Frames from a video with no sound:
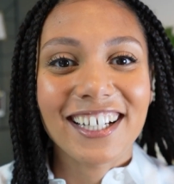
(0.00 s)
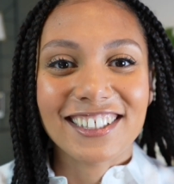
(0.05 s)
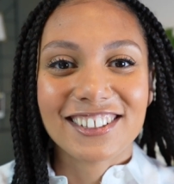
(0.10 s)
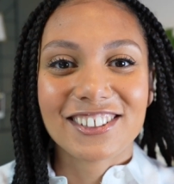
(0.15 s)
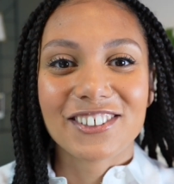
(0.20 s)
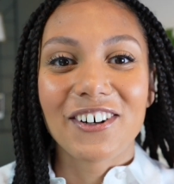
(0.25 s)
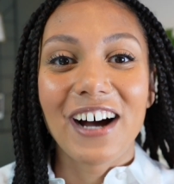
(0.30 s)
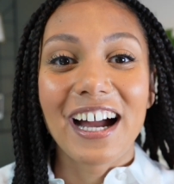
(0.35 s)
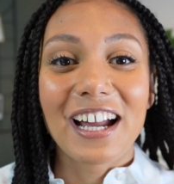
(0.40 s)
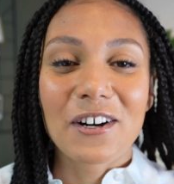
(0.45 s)

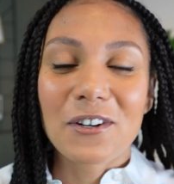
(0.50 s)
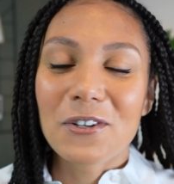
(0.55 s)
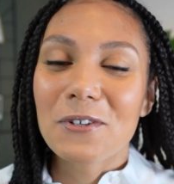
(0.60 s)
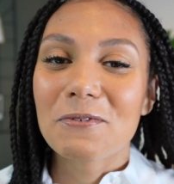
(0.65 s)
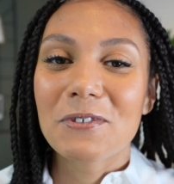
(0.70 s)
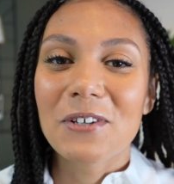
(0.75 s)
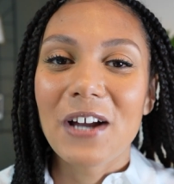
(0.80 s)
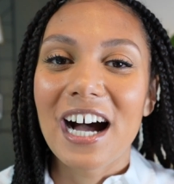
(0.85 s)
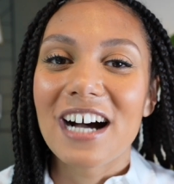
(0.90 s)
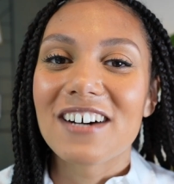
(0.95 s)
so I
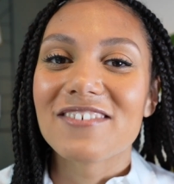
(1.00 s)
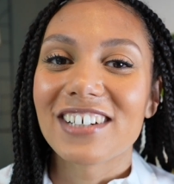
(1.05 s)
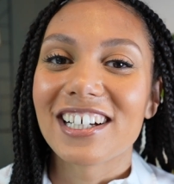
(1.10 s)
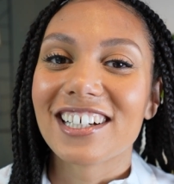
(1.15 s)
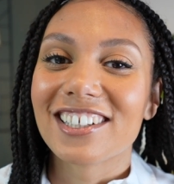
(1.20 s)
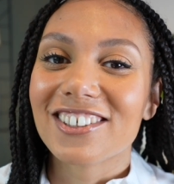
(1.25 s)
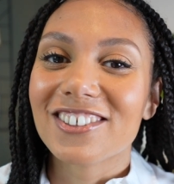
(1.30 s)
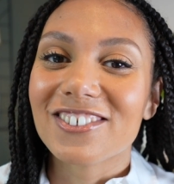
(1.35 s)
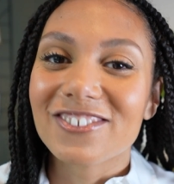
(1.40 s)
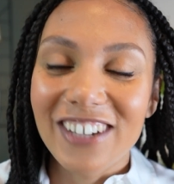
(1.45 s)
hope you have
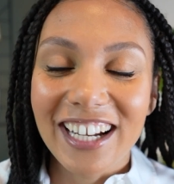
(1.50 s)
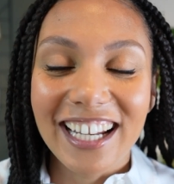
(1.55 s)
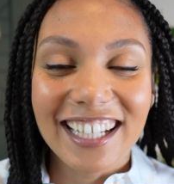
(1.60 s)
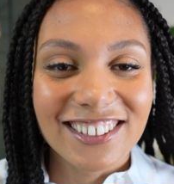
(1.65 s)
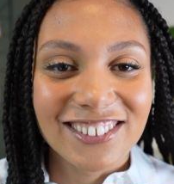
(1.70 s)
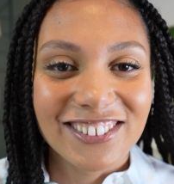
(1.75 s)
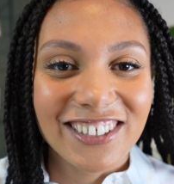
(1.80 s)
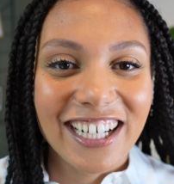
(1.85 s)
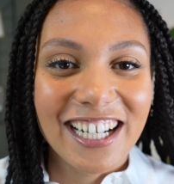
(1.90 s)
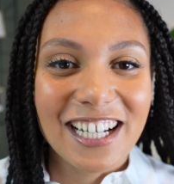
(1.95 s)
a
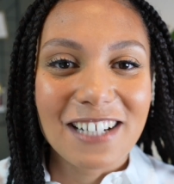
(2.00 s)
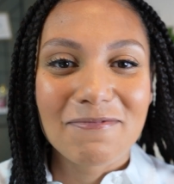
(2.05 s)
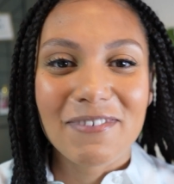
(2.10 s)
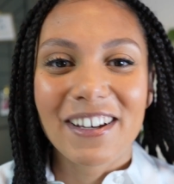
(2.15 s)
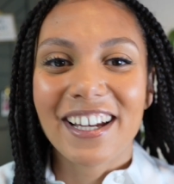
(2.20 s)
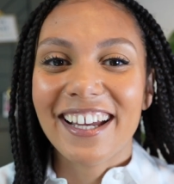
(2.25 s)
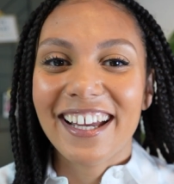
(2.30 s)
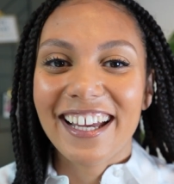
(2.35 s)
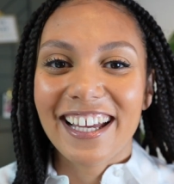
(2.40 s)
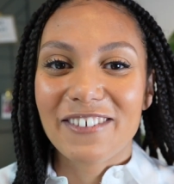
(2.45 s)
great trip
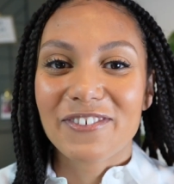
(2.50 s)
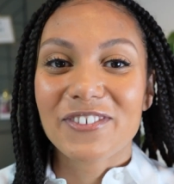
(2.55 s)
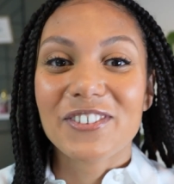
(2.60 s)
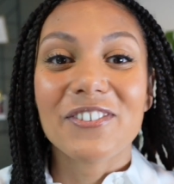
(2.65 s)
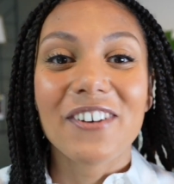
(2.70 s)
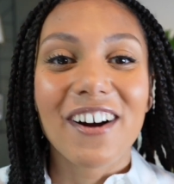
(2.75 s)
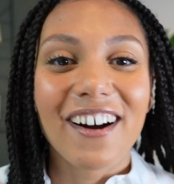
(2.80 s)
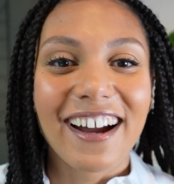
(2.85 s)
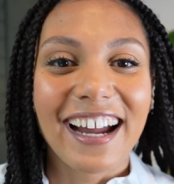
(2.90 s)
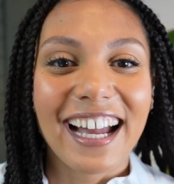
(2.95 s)
if
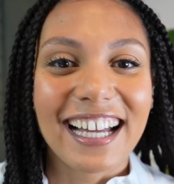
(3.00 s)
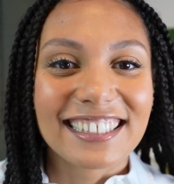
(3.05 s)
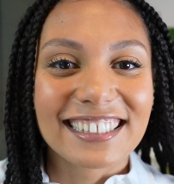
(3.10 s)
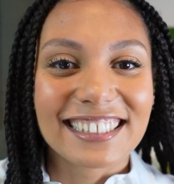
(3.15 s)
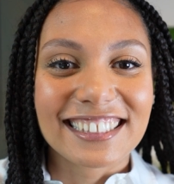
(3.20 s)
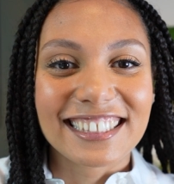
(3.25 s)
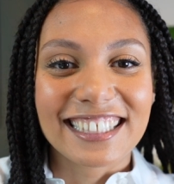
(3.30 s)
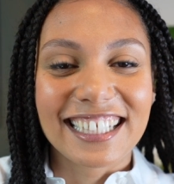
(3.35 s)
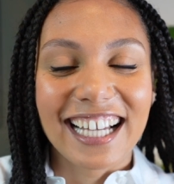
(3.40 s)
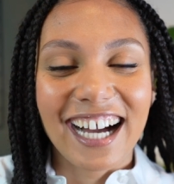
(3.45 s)
you are
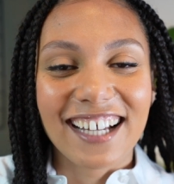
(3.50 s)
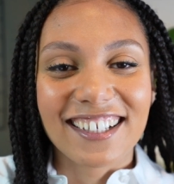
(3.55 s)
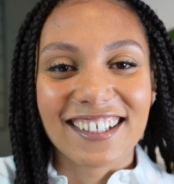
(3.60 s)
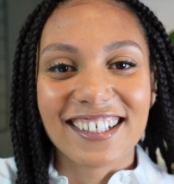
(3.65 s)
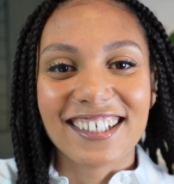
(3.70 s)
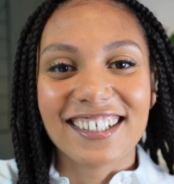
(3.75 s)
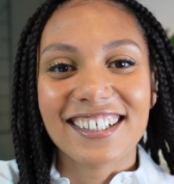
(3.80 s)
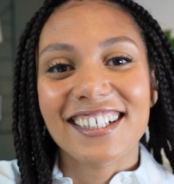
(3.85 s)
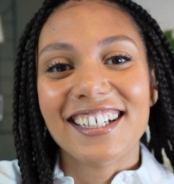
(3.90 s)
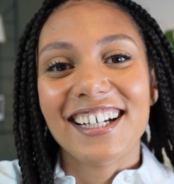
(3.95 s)
heading to
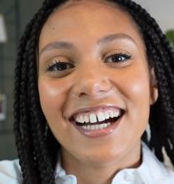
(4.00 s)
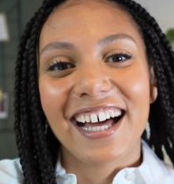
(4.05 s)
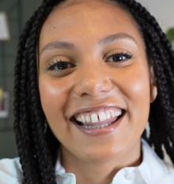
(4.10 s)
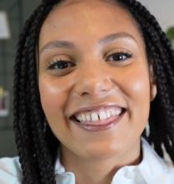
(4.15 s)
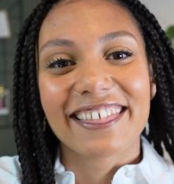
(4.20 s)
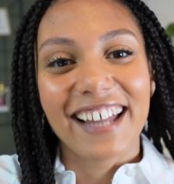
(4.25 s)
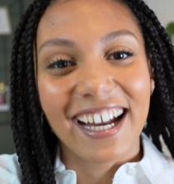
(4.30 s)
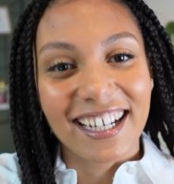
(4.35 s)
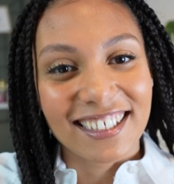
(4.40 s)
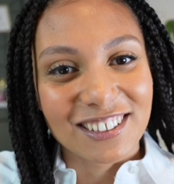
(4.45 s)
Ghana,
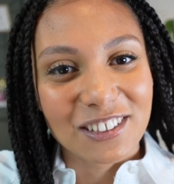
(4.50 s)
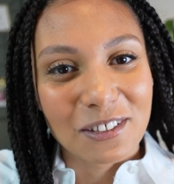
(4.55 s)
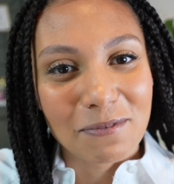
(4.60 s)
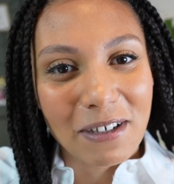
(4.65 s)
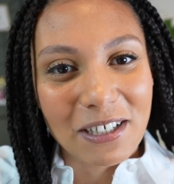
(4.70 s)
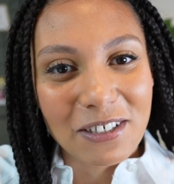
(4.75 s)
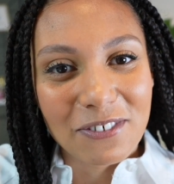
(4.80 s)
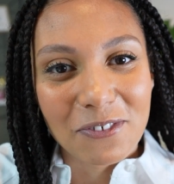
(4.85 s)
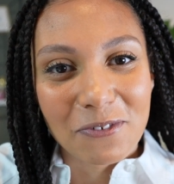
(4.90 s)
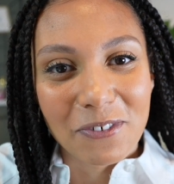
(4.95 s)
and thanks so
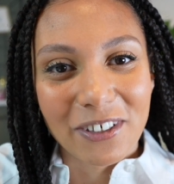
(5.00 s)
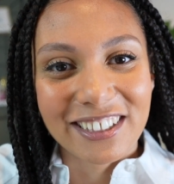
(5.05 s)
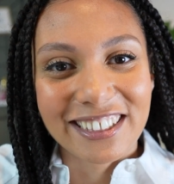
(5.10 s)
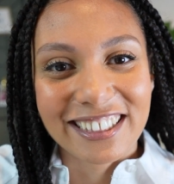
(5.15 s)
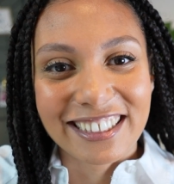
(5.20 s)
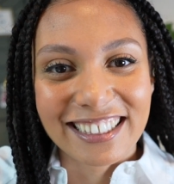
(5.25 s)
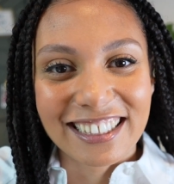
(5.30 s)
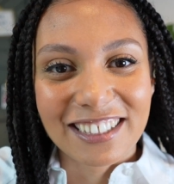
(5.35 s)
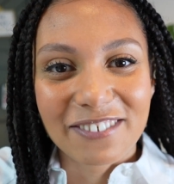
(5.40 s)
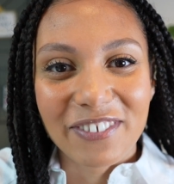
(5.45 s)
much for
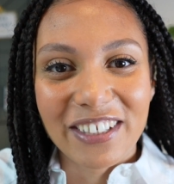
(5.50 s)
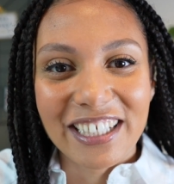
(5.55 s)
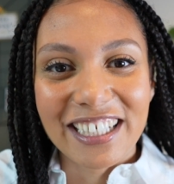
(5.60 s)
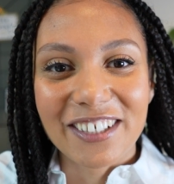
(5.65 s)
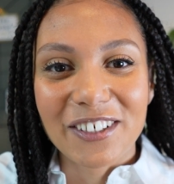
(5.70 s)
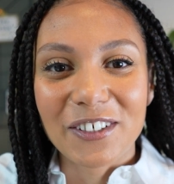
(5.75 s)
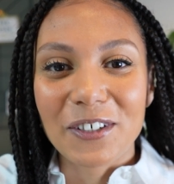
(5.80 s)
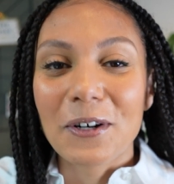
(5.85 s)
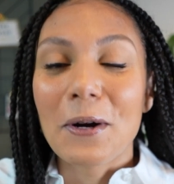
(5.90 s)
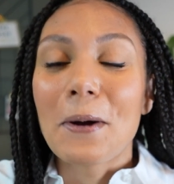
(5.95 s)
watching this
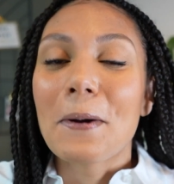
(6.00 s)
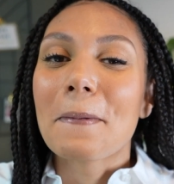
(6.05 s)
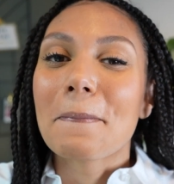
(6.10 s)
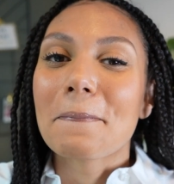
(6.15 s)
video.